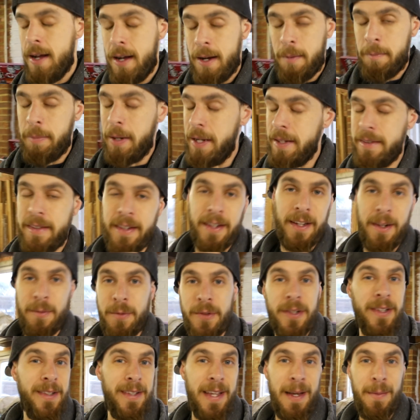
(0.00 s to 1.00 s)
basically I'm
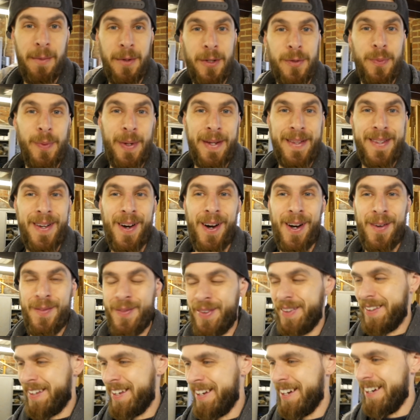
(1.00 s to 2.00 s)
just going to take my sweet time
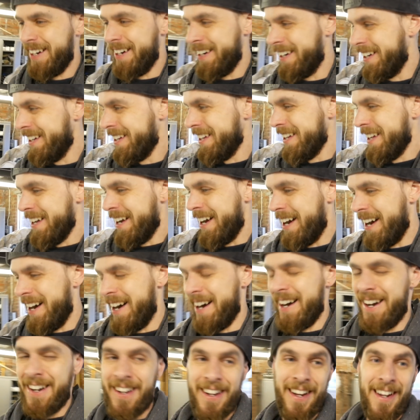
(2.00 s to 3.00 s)
with the car
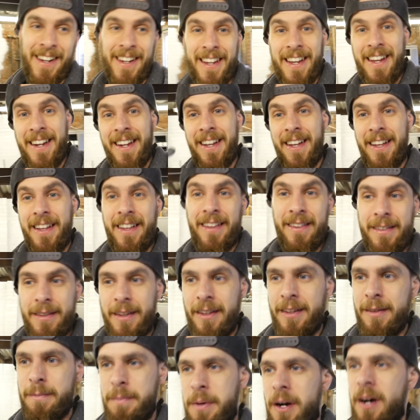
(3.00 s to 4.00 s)
and get it
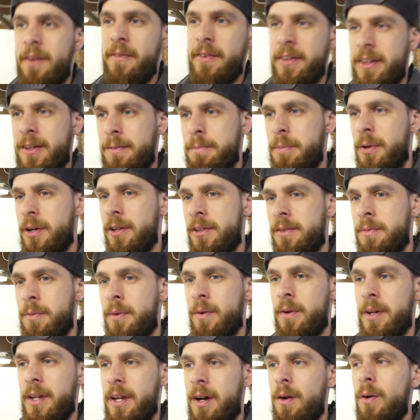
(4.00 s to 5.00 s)
as perfect as
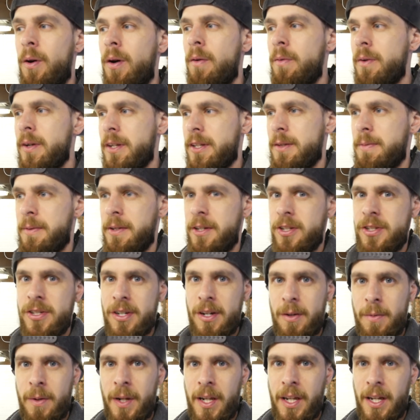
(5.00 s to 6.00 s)
possible. You know, I want it to be a
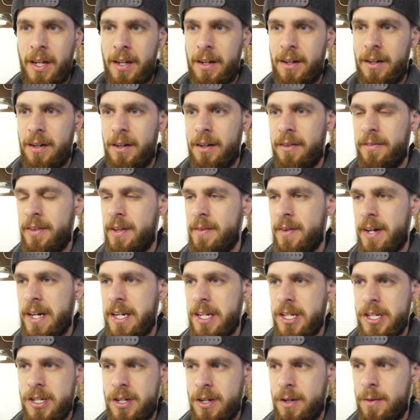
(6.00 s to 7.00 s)
show winning car. I've never had
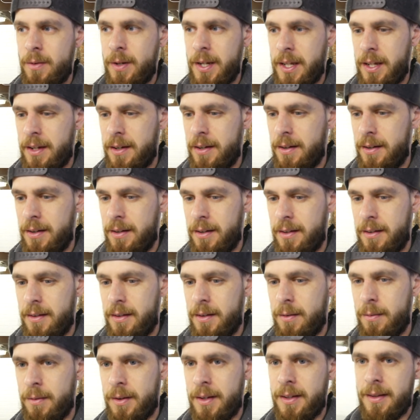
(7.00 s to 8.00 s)
a show winning car, and
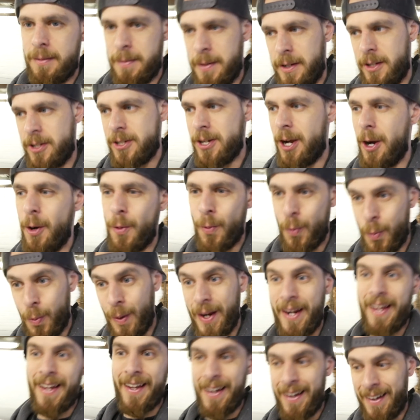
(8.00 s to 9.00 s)
I want it to be a show
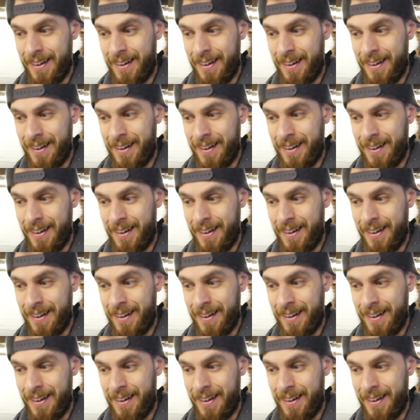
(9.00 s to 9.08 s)
winning